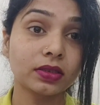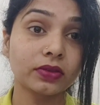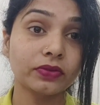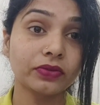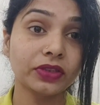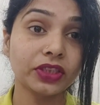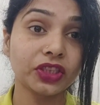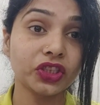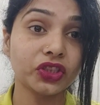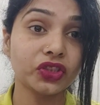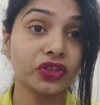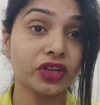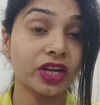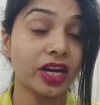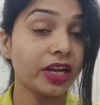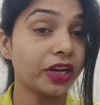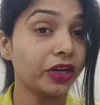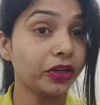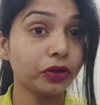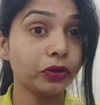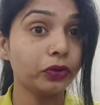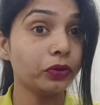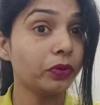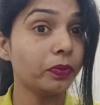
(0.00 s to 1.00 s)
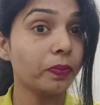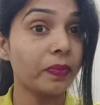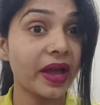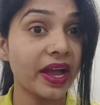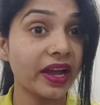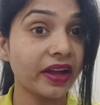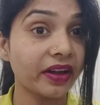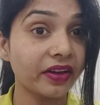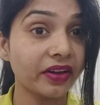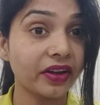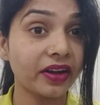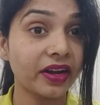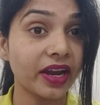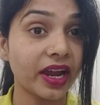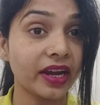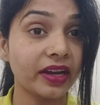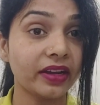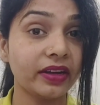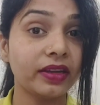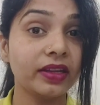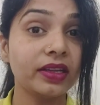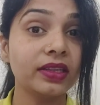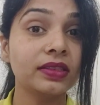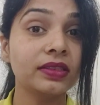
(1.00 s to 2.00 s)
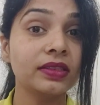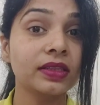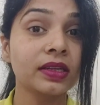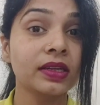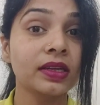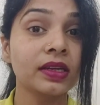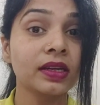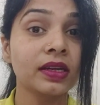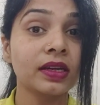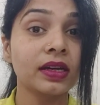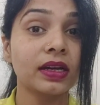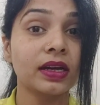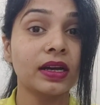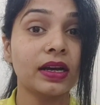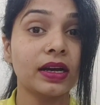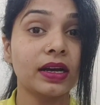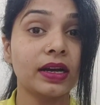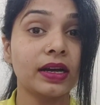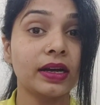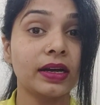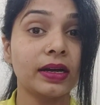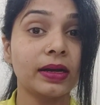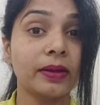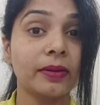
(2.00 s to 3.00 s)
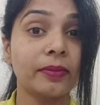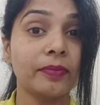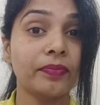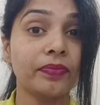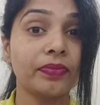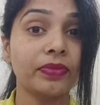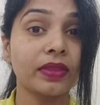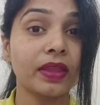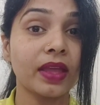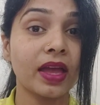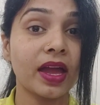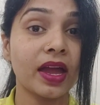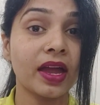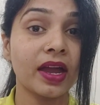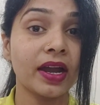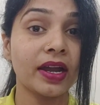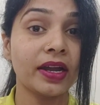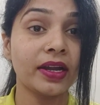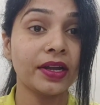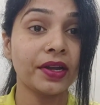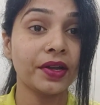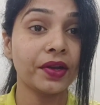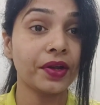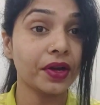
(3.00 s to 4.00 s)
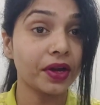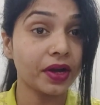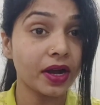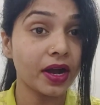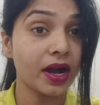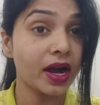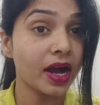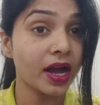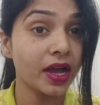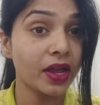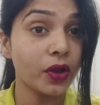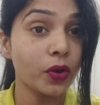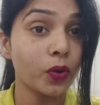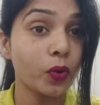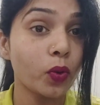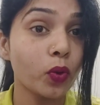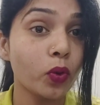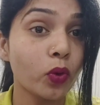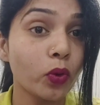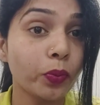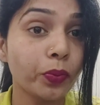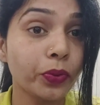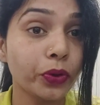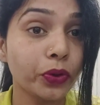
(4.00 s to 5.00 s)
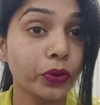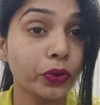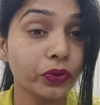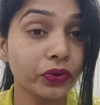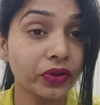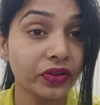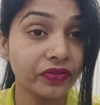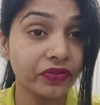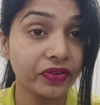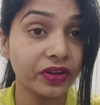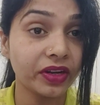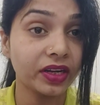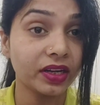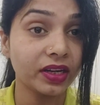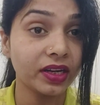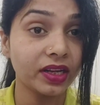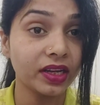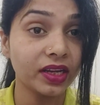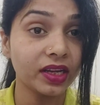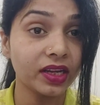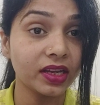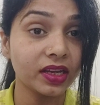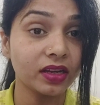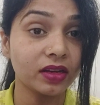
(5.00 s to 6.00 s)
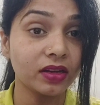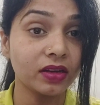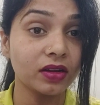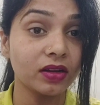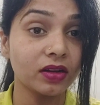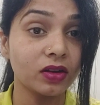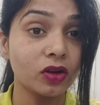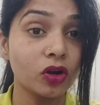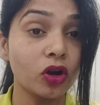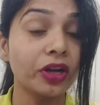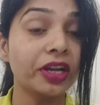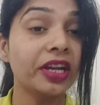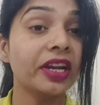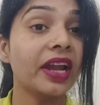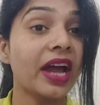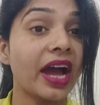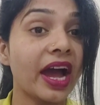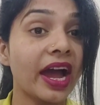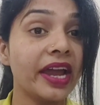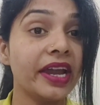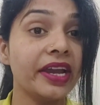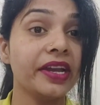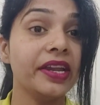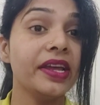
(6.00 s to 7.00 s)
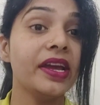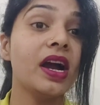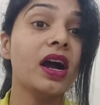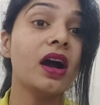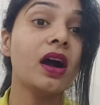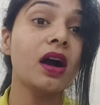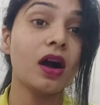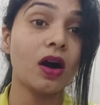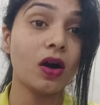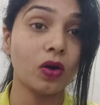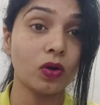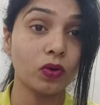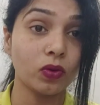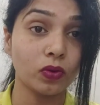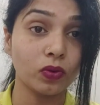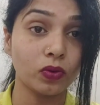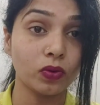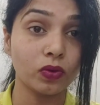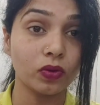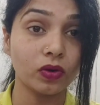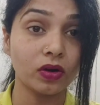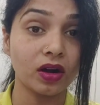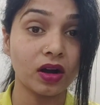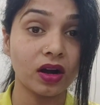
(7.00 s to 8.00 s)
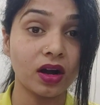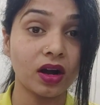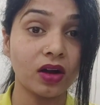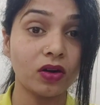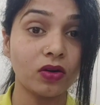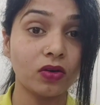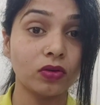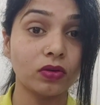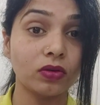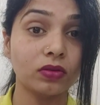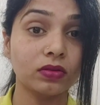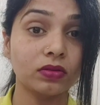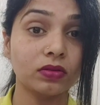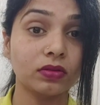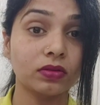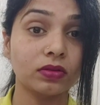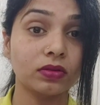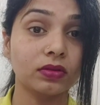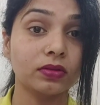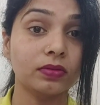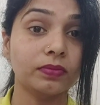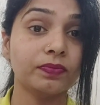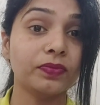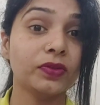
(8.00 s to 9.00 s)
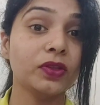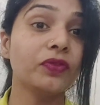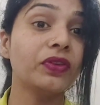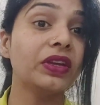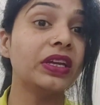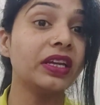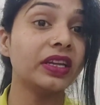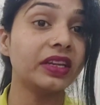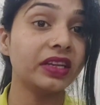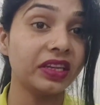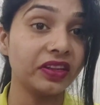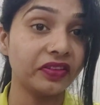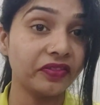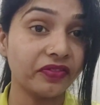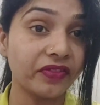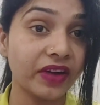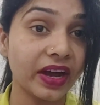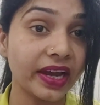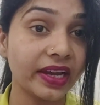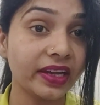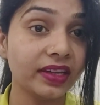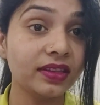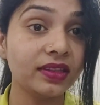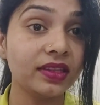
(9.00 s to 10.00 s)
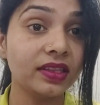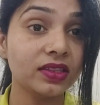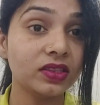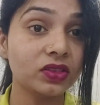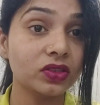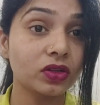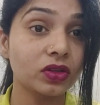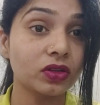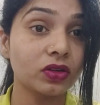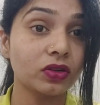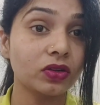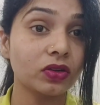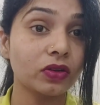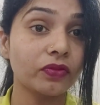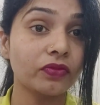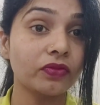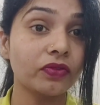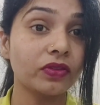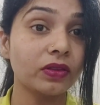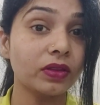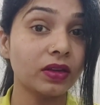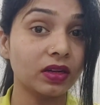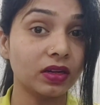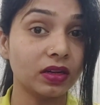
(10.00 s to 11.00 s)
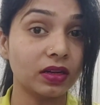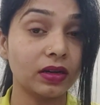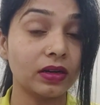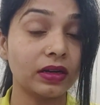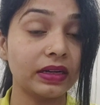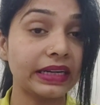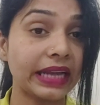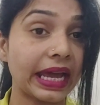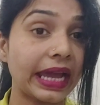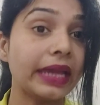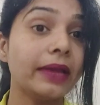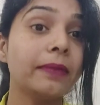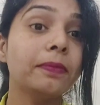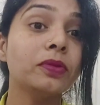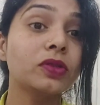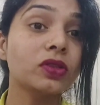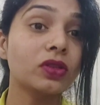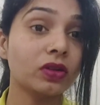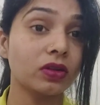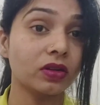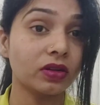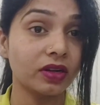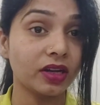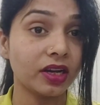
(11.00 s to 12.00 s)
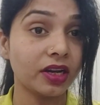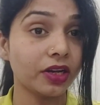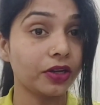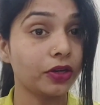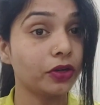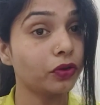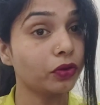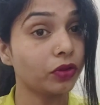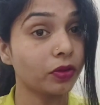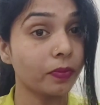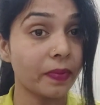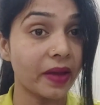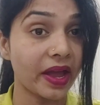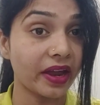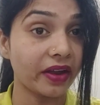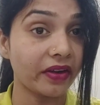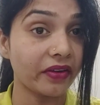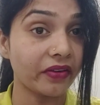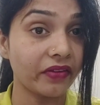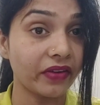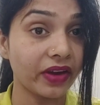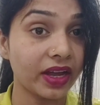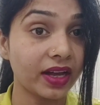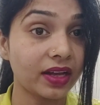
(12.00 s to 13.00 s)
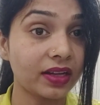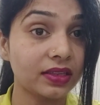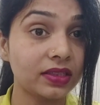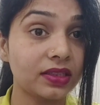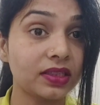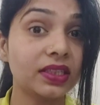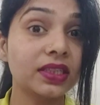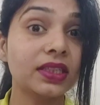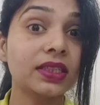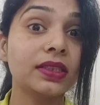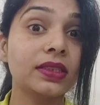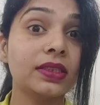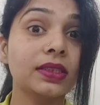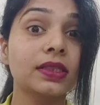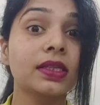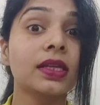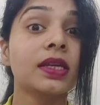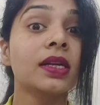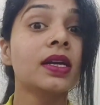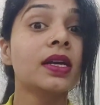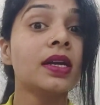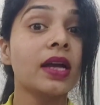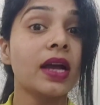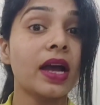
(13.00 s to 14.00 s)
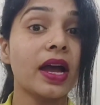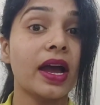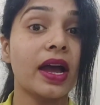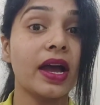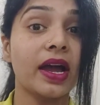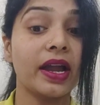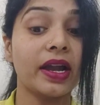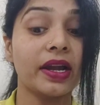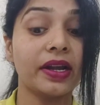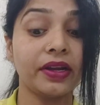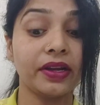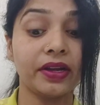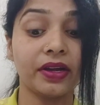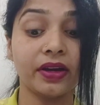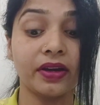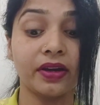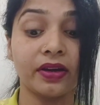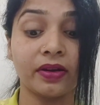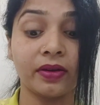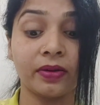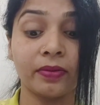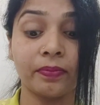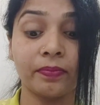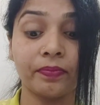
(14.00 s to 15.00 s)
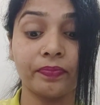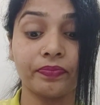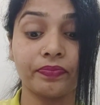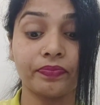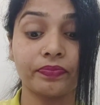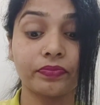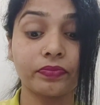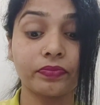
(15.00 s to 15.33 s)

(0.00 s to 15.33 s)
which is related to the pancreatitis. And I hope you definitely got an idea how we can define these sort of the types related to the pancreatics, and